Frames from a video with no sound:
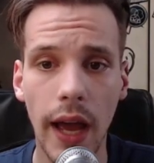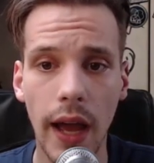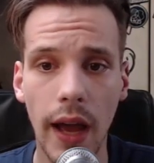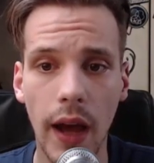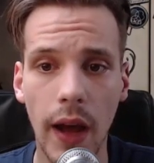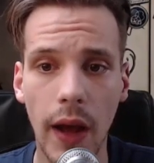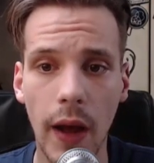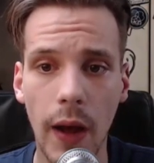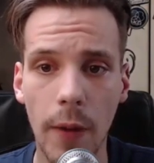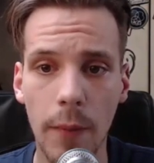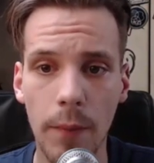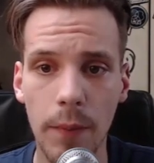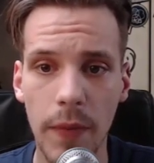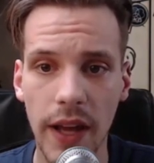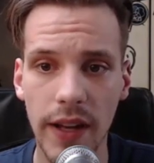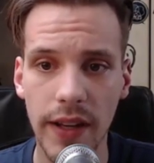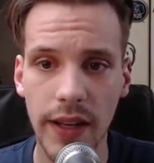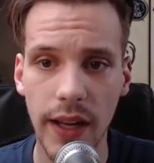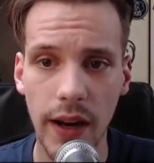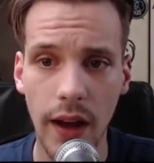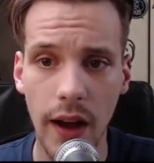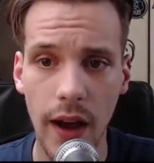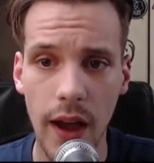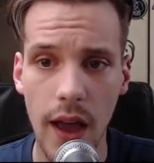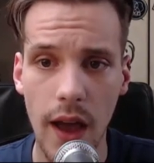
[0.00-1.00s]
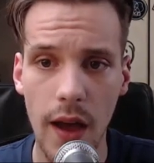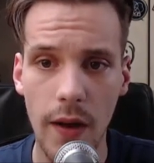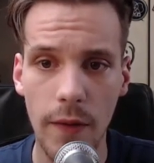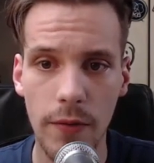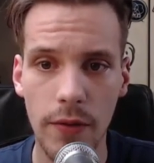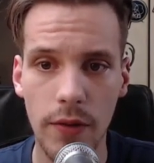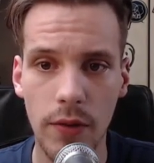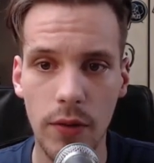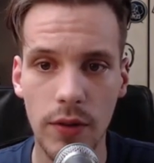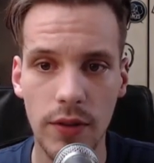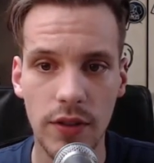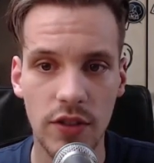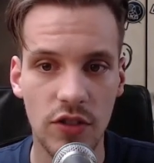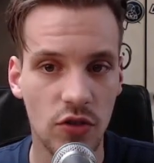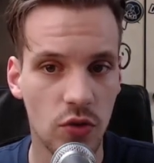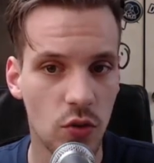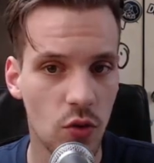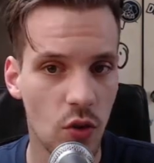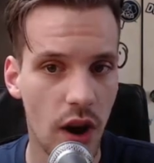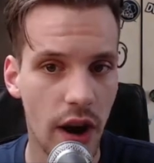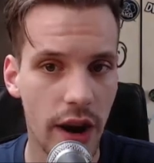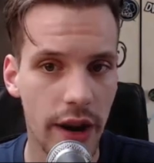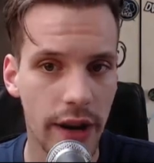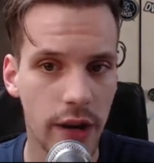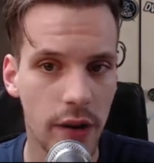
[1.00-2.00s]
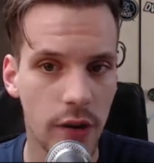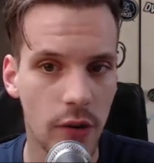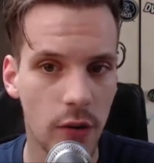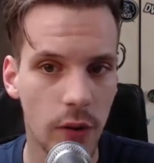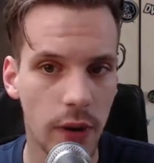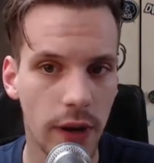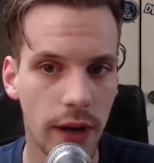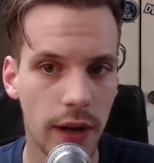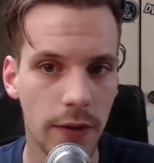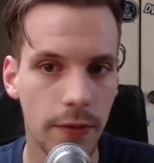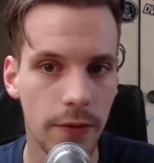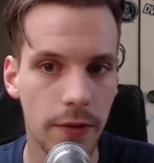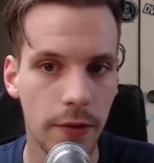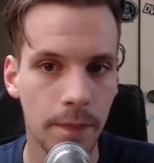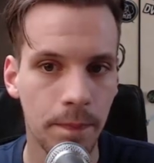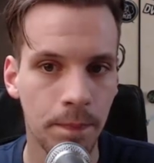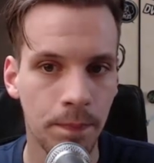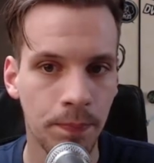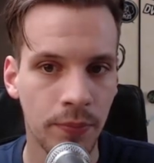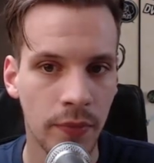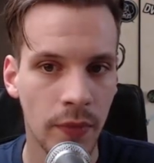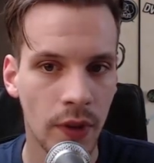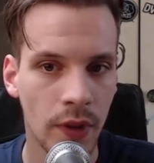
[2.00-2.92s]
And then I have a triangle wave